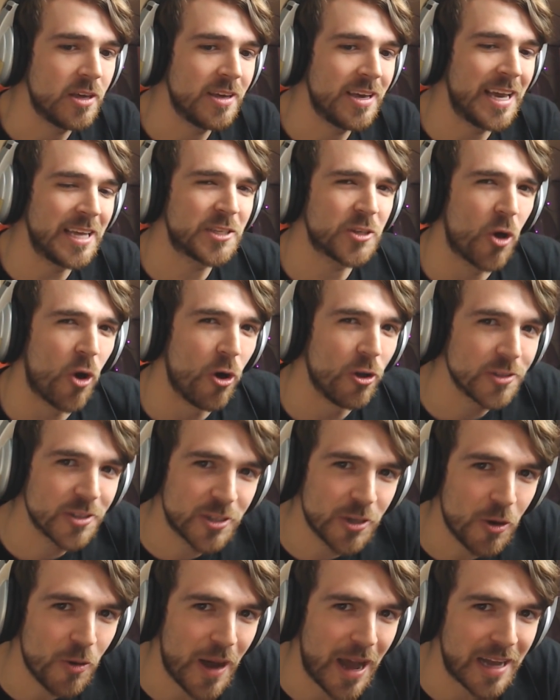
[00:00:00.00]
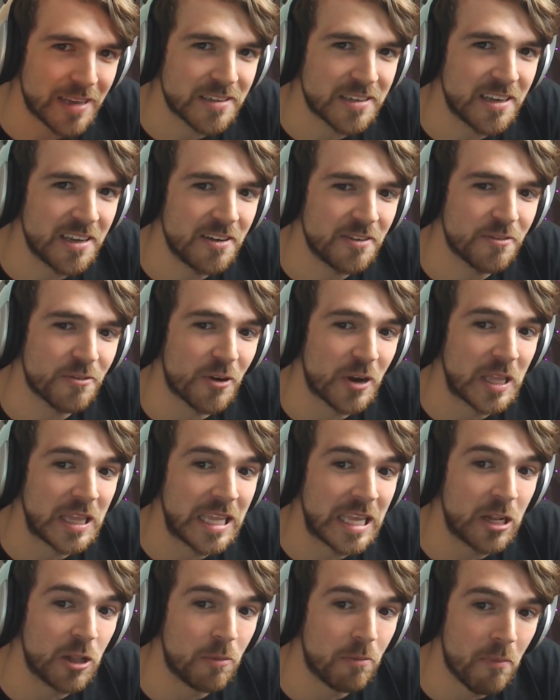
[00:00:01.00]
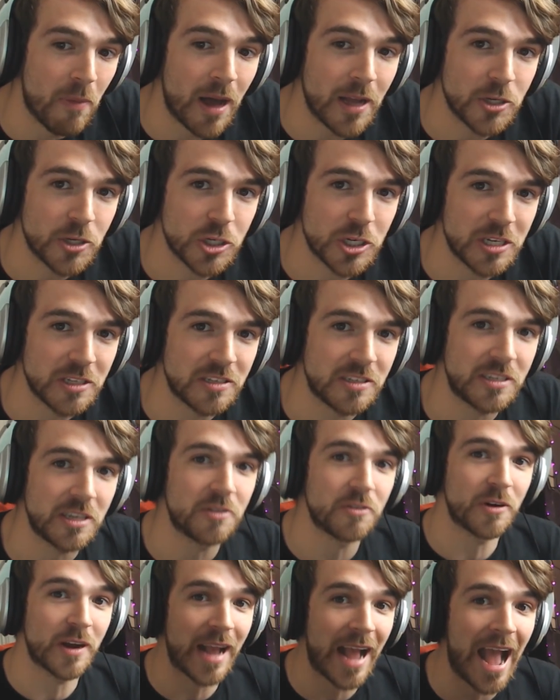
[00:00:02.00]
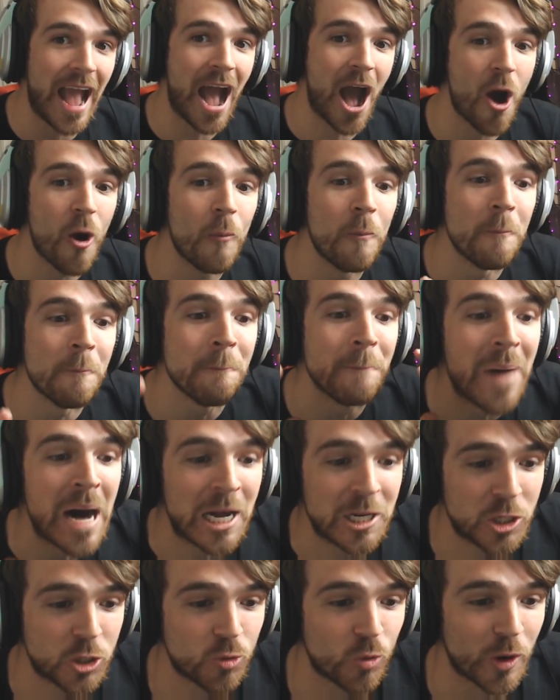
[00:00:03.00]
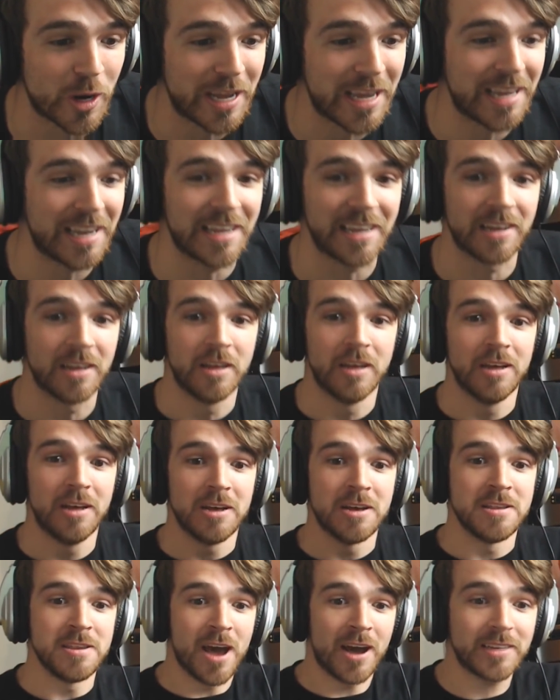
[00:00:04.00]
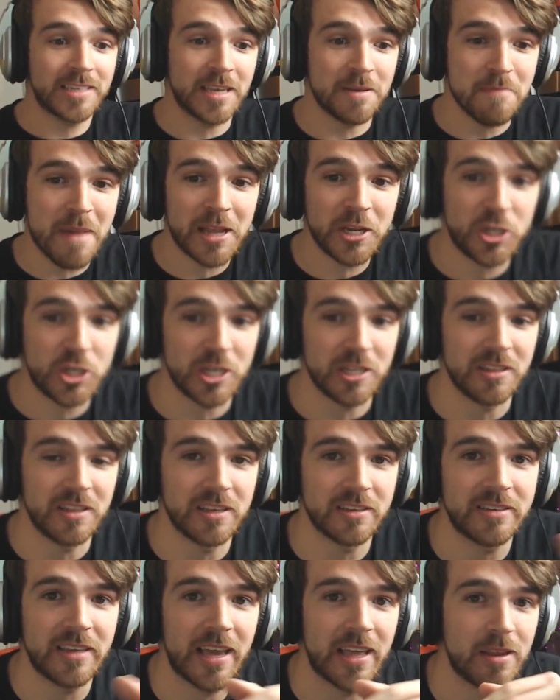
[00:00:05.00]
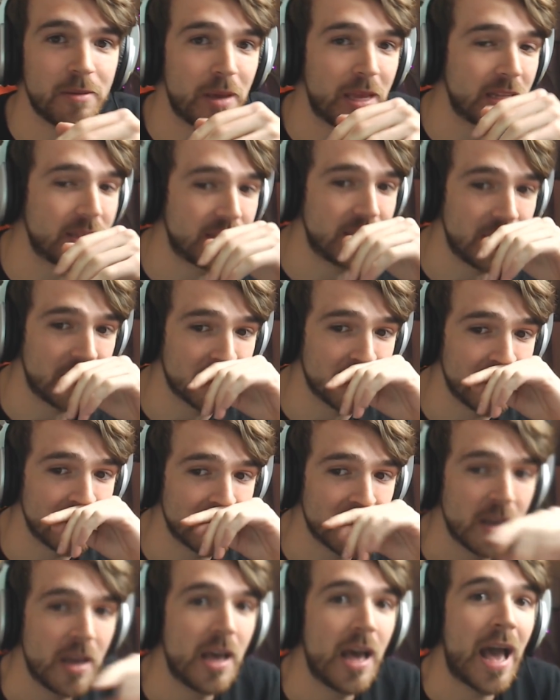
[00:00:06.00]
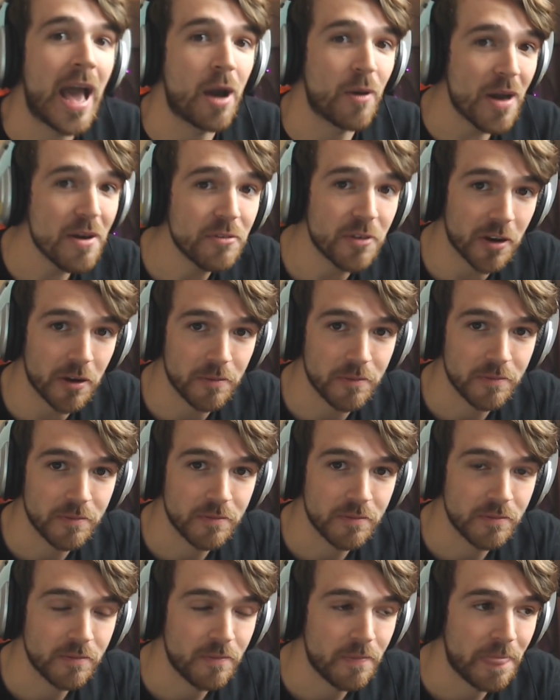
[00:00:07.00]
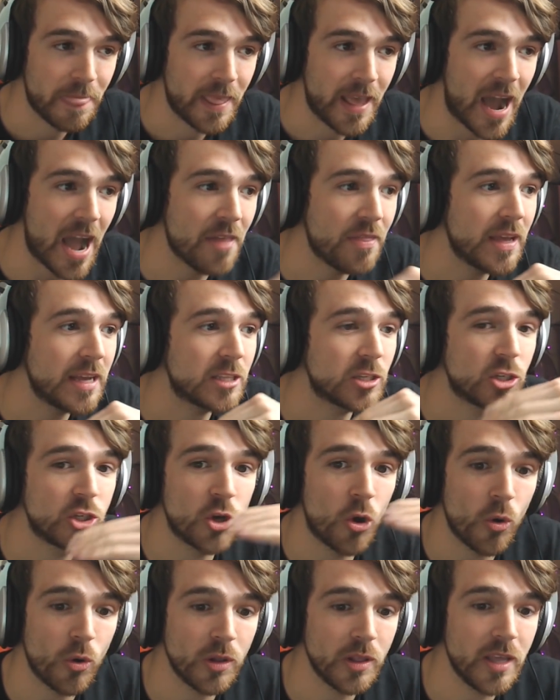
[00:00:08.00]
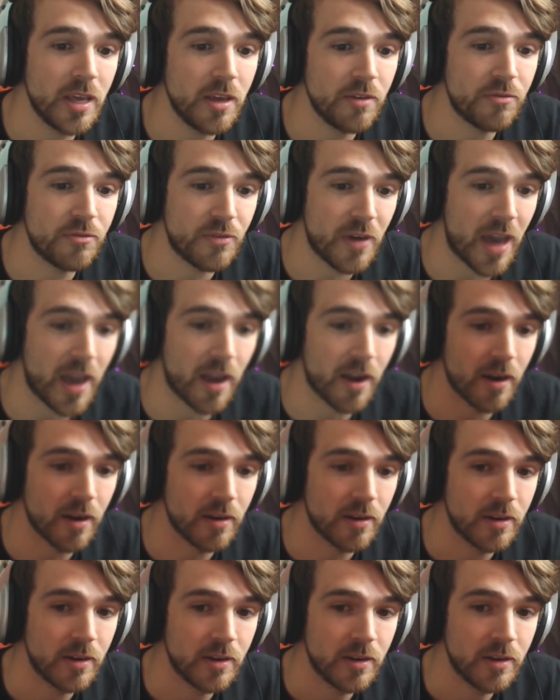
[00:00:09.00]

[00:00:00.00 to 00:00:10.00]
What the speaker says: it's also asking for a little much considering how much we're getting, not to mention this animated series. However, I think it's totally fair